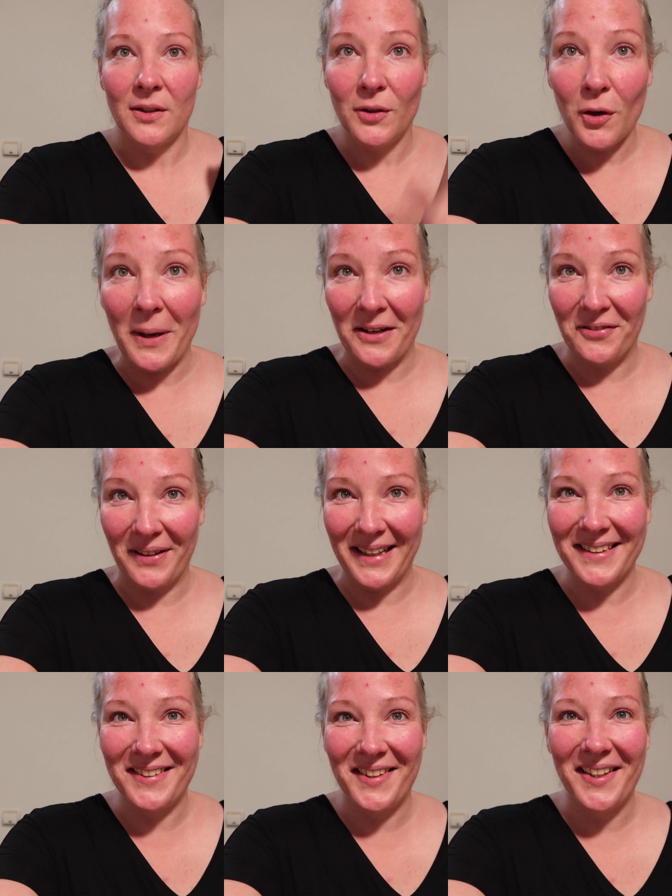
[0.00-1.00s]
Nomad
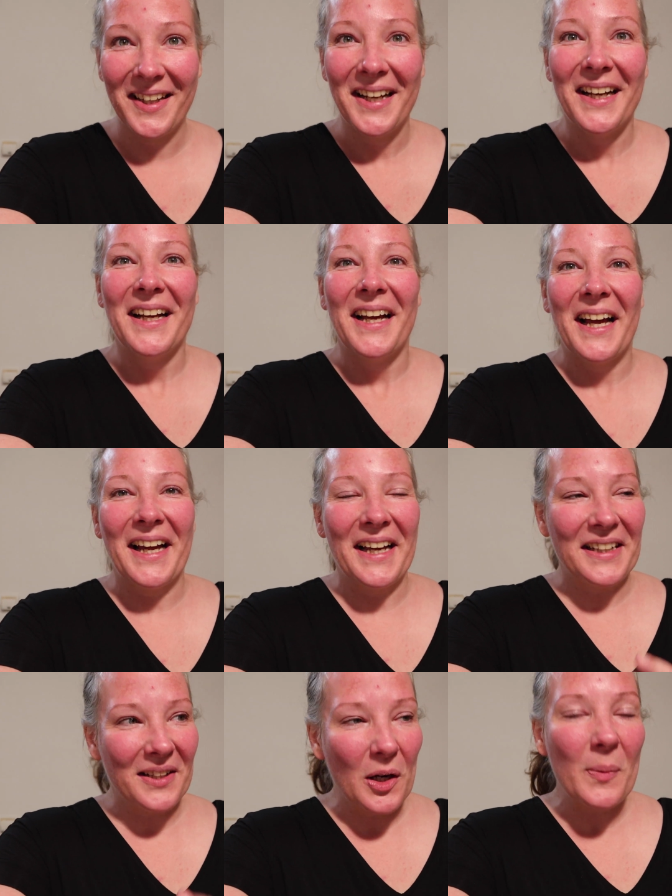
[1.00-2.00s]
Fest.
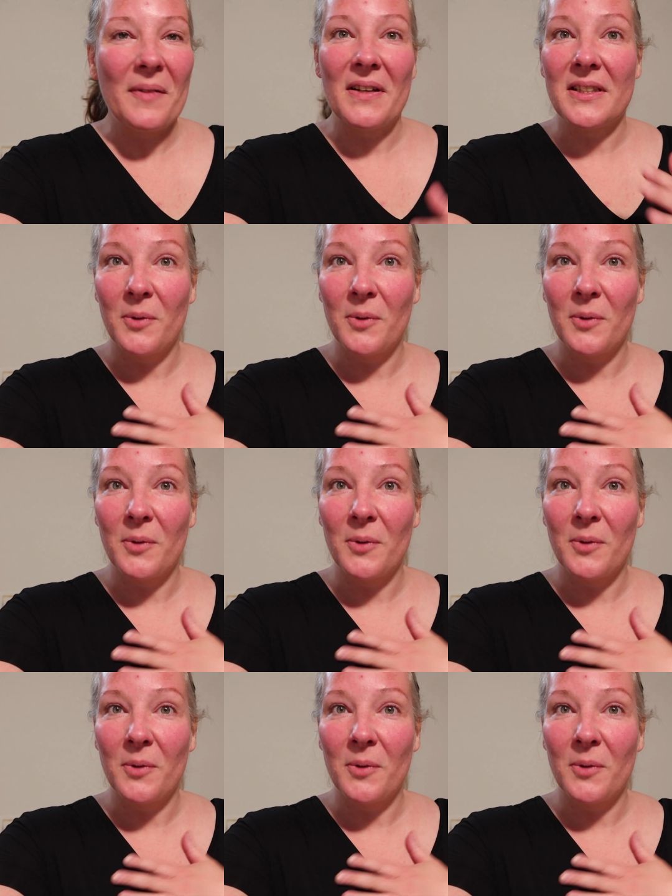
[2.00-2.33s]
At the Nomad Fest